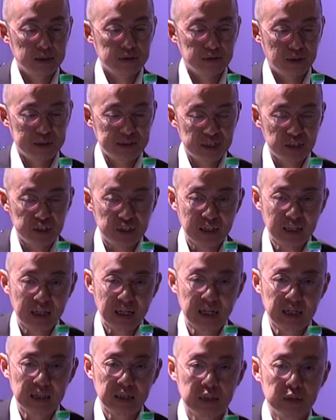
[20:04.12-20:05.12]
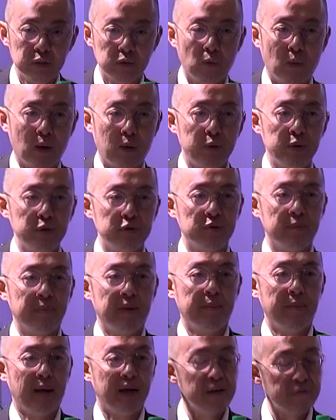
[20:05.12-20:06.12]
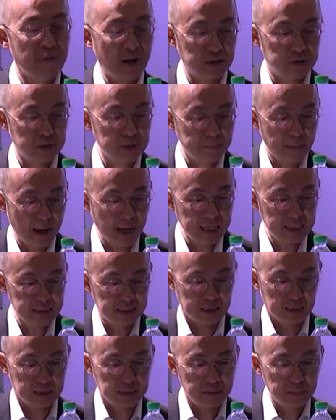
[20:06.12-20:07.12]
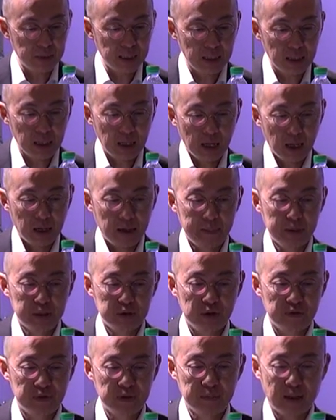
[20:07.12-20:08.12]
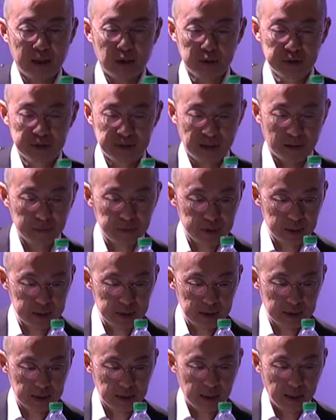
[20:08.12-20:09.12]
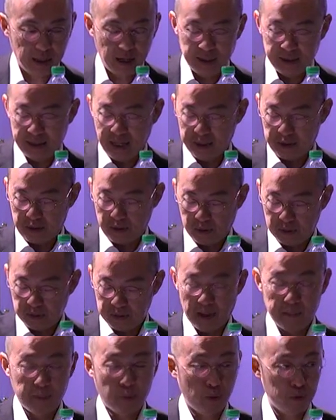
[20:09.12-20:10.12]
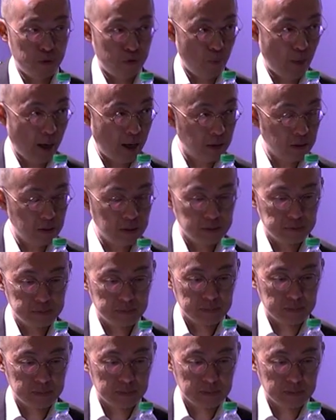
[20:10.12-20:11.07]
transition into what used to be a manufacturing-based economy, be driven by consumption, and that bodes well.